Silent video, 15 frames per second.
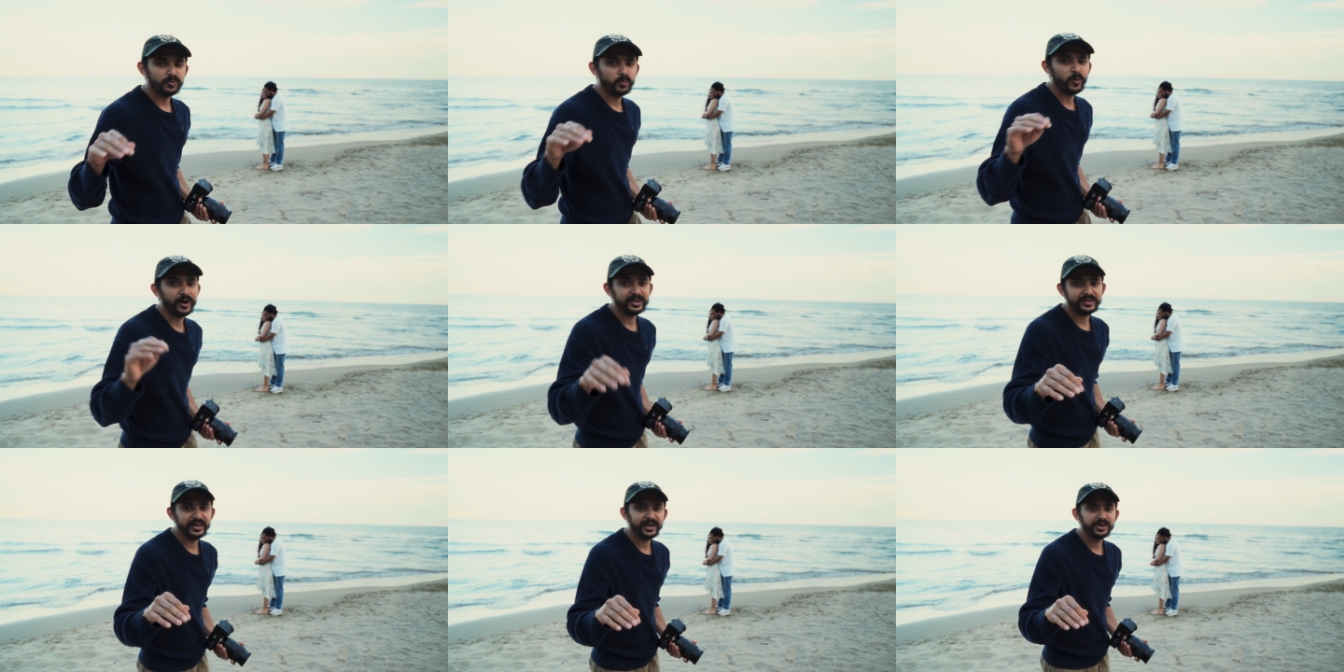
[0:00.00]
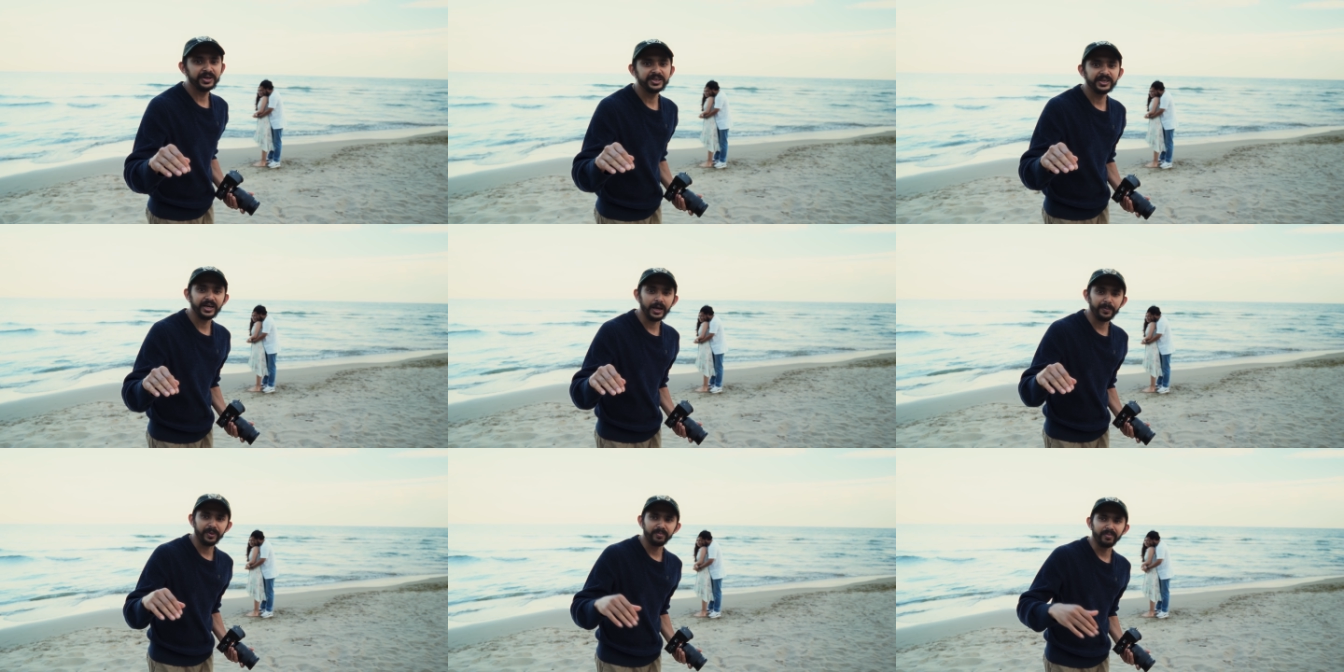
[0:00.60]
one thing you need to
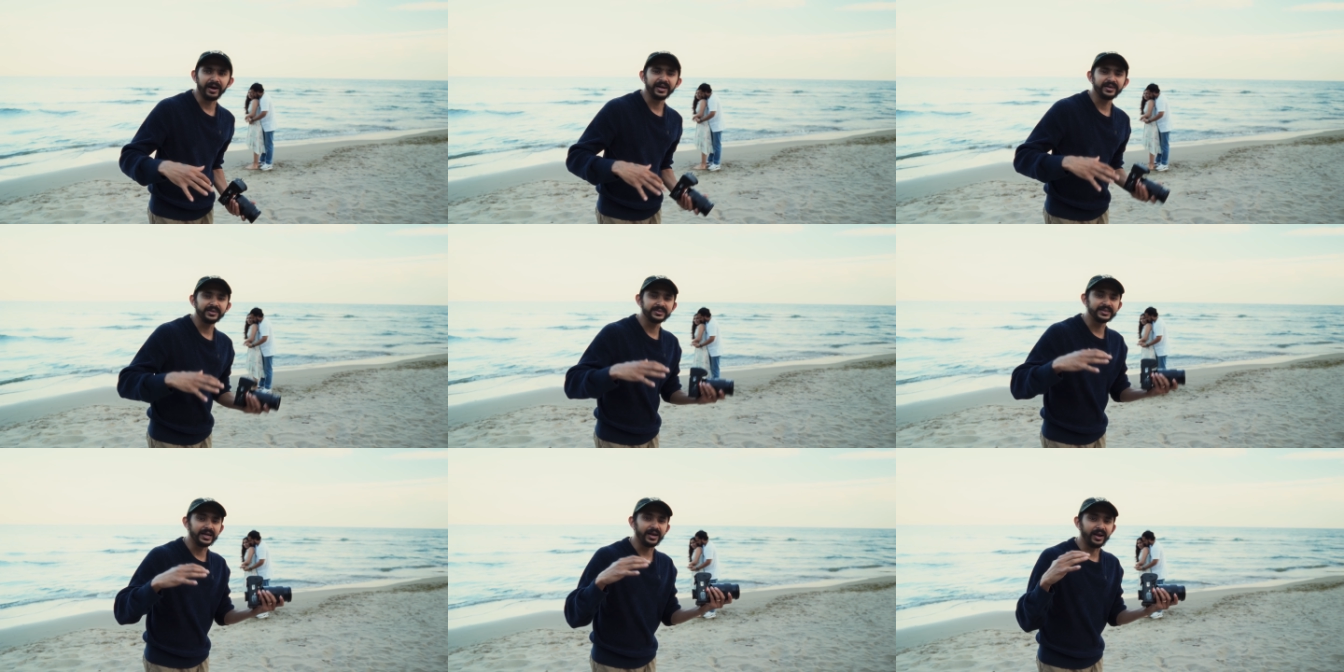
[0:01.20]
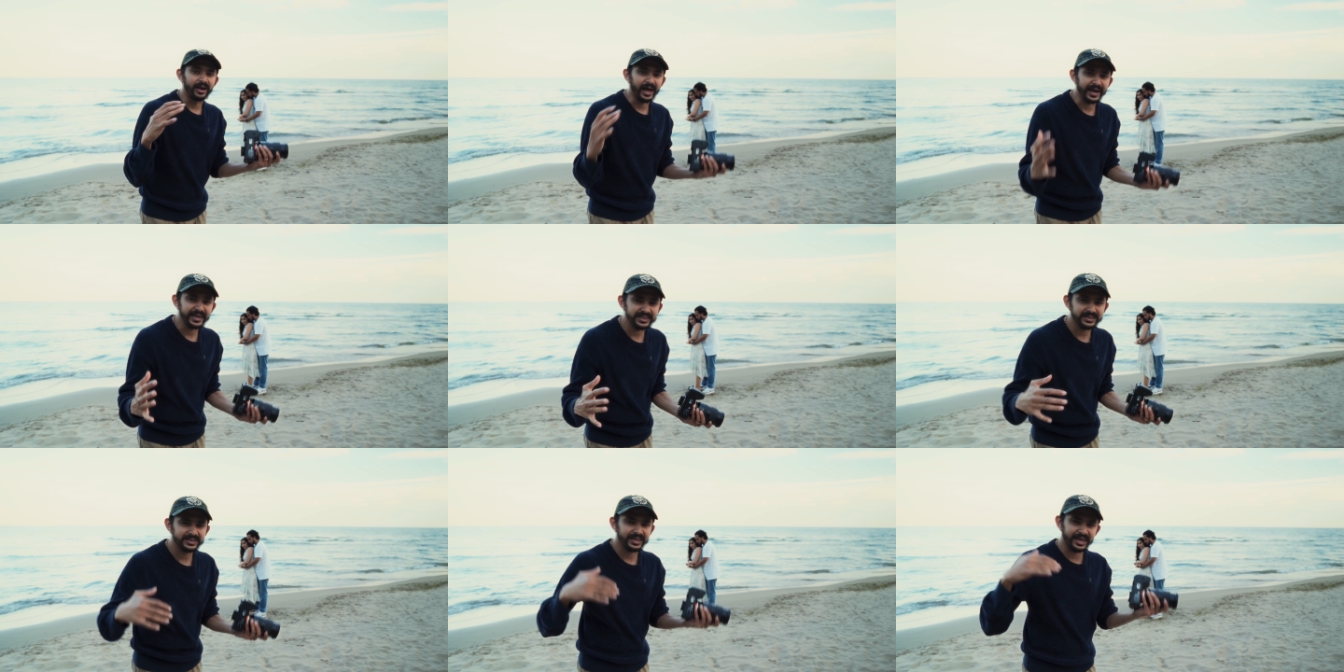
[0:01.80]
keep in mind is that the
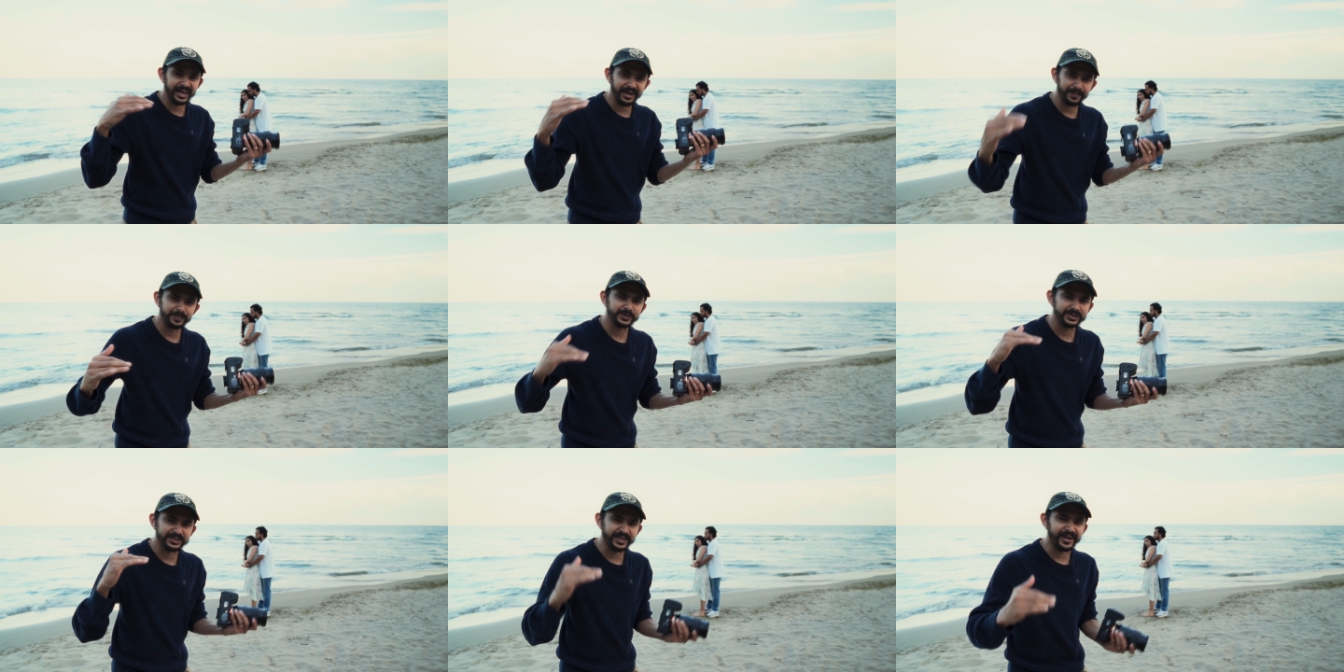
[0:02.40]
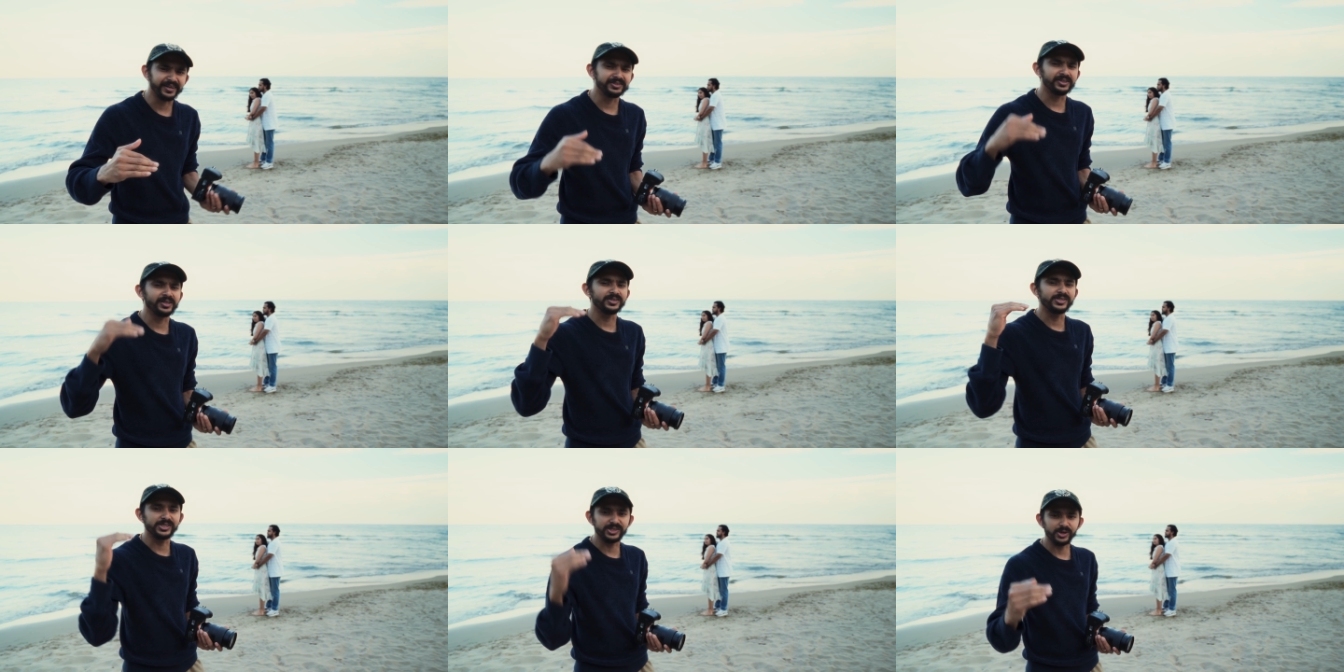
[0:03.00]
light keeps
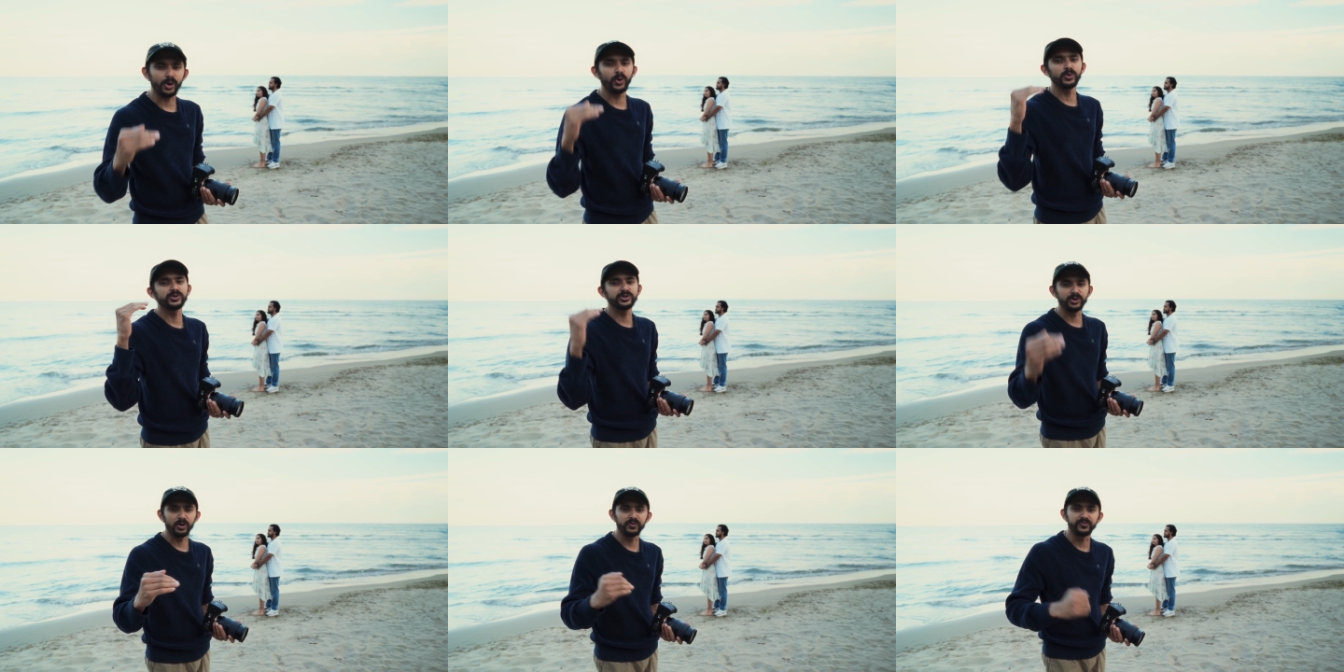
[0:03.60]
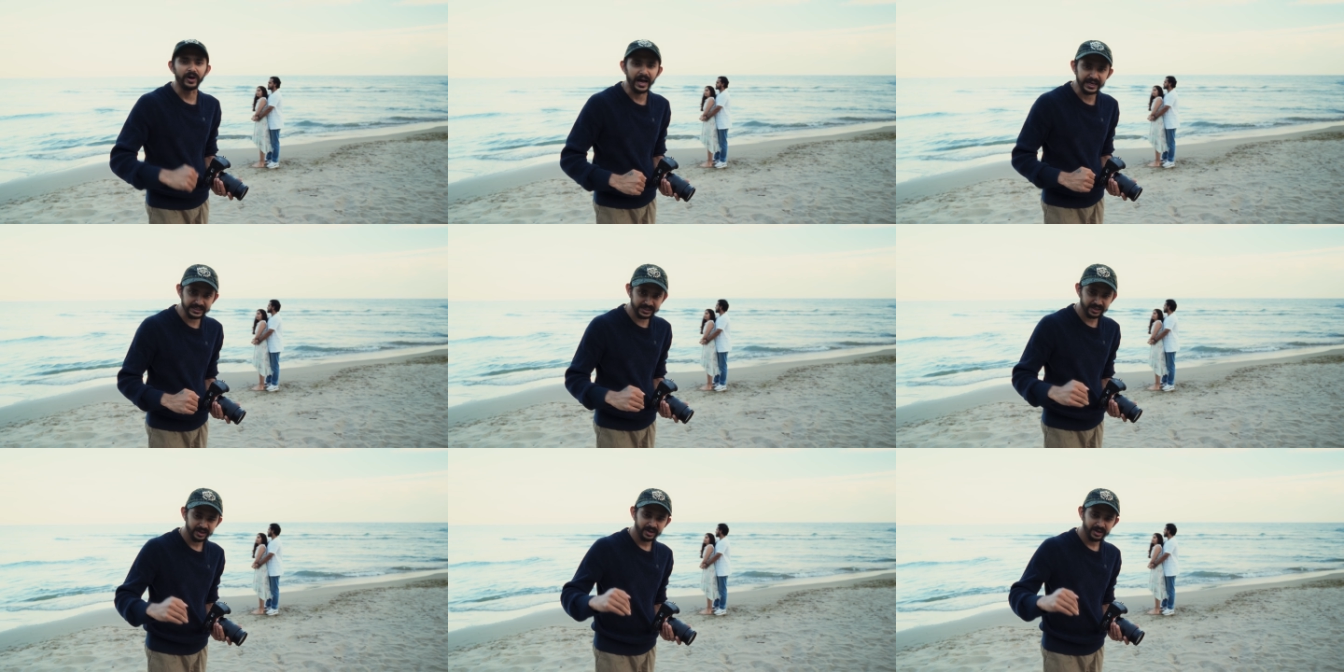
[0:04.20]
changing so, so fast.